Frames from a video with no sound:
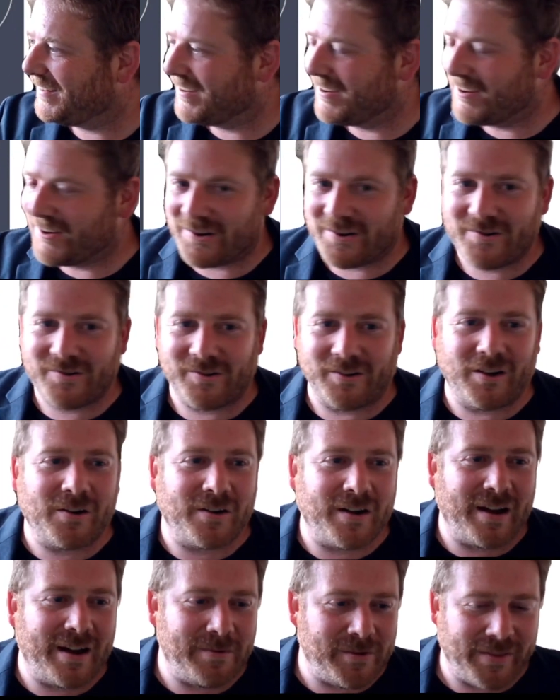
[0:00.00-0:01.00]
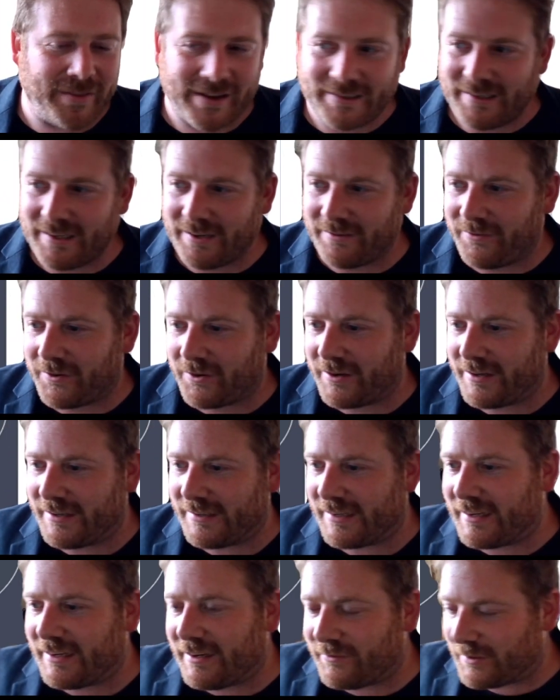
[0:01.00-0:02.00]
Cool. All right. Well, that's it for
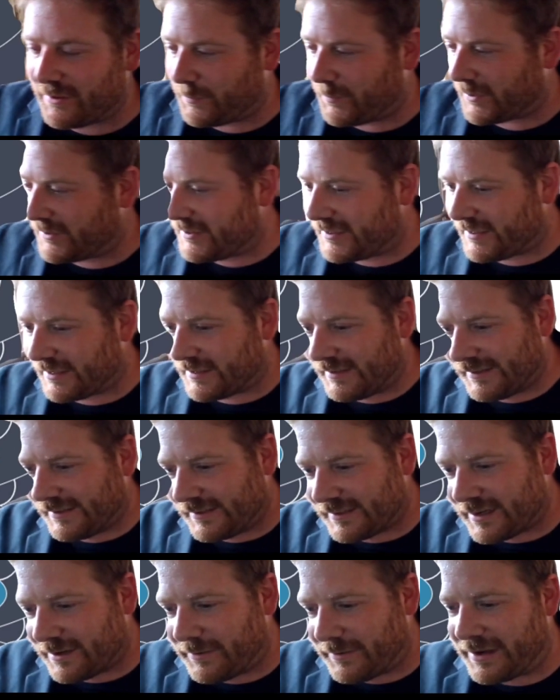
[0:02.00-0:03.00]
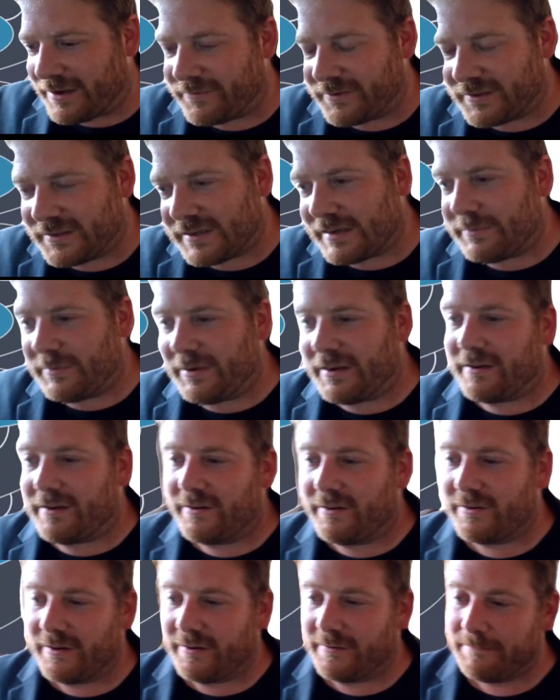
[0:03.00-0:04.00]
executive sponsors. How are we going for time? We're
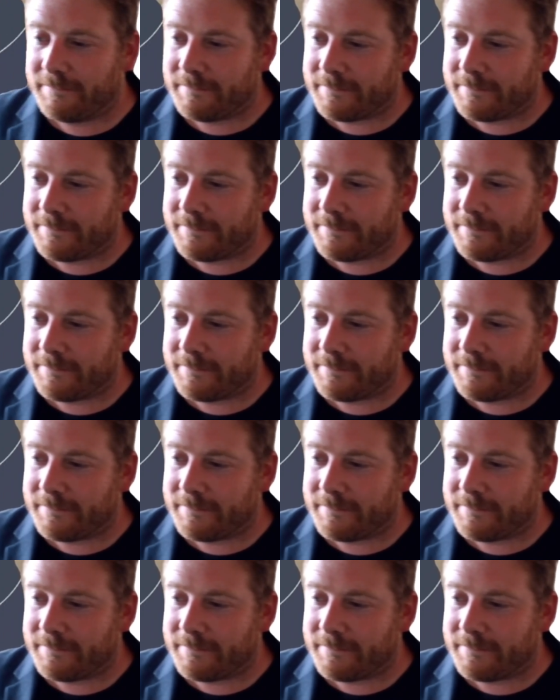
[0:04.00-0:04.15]
going good.